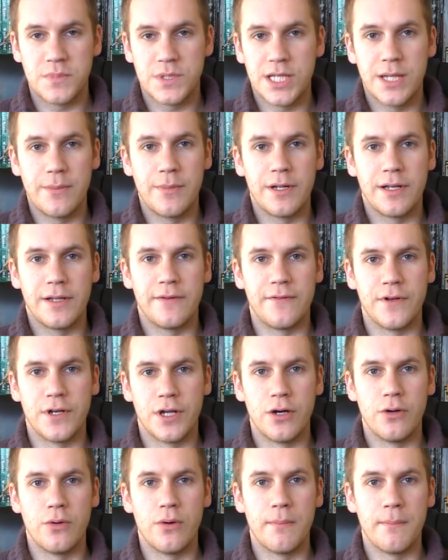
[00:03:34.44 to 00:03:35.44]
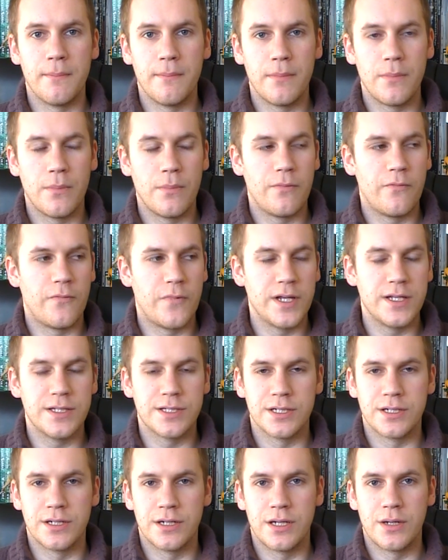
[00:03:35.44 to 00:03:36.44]
seemingly for no
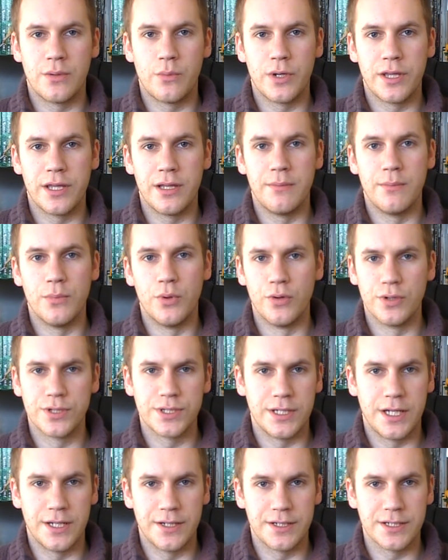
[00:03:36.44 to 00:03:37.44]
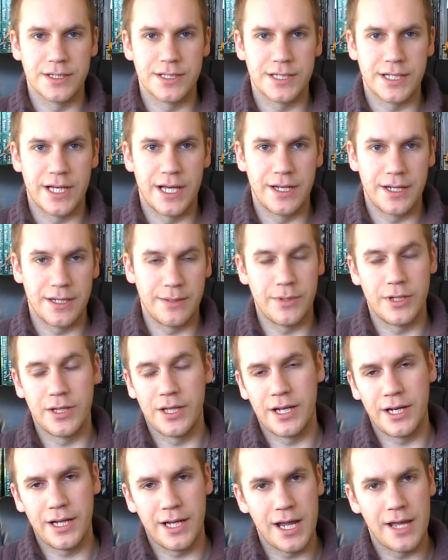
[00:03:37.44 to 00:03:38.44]
reason within mortal understanding. But
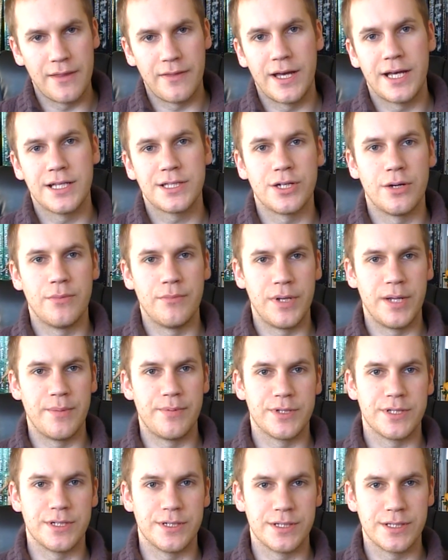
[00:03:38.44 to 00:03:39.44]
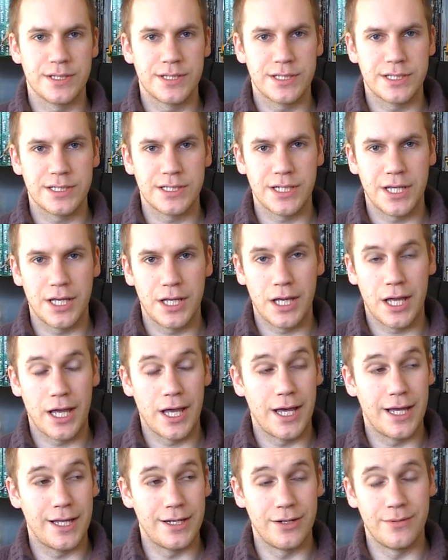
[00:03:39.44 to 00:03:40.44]
then again, that's omnipotence
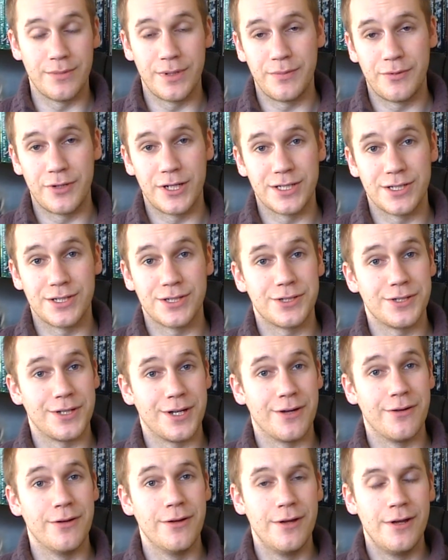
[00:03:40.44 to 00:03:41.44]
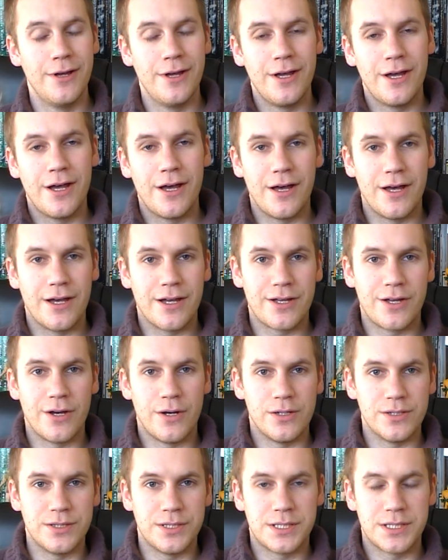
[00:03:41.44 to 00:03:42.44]
and omnipresence, you know. Uh,
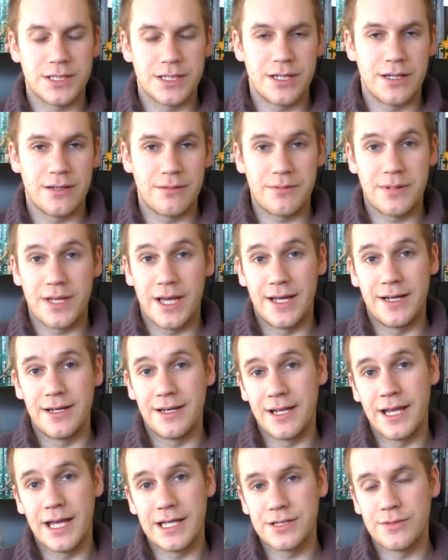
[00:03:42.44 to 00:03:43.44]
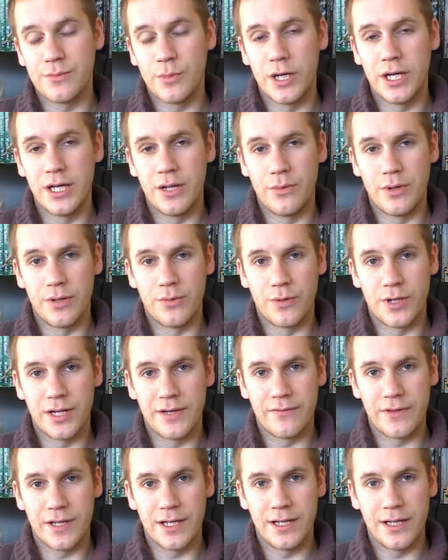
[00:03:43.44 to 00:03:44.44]
gods can get away with
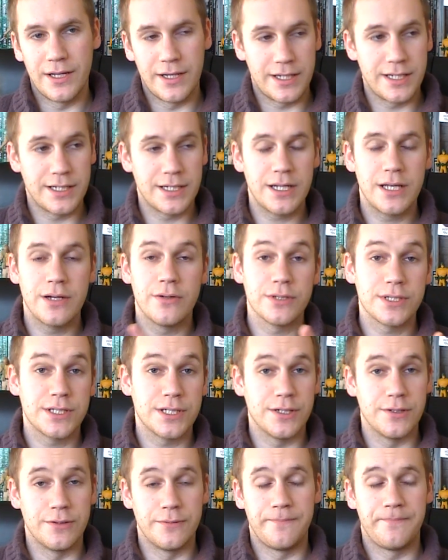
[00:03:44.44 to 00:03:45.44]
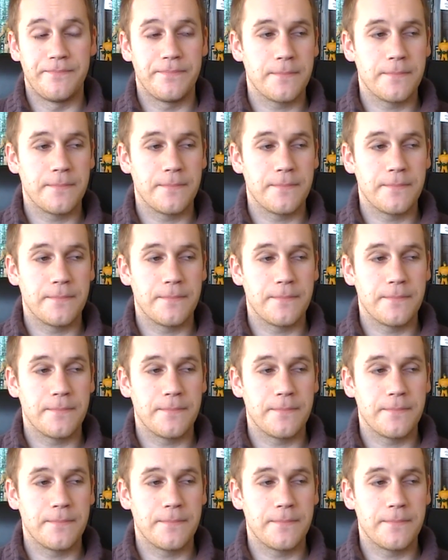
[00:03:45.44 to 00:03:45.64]
whatever they like. And also,